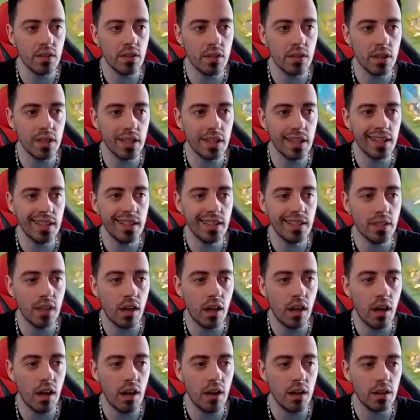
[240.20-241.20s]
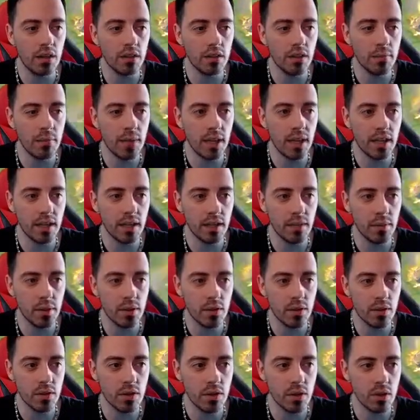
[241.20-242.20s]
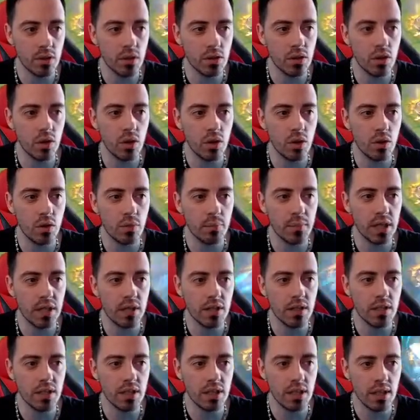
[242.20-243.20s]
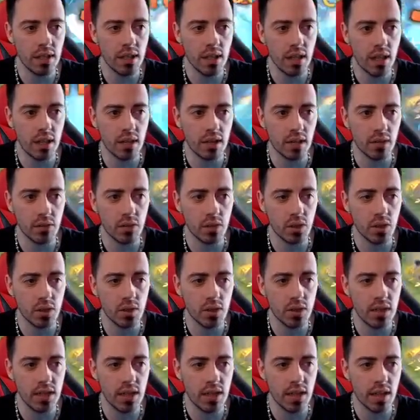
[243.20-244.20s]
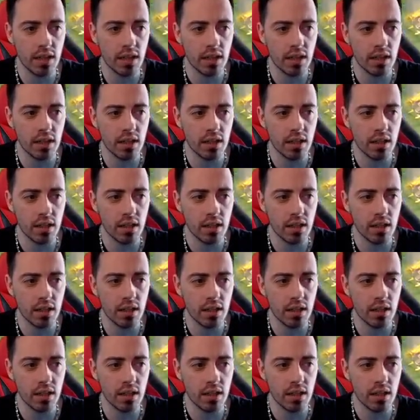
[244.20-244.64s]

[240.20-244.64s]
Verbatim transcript: hit hard on my heroes. Also because he can counterattack.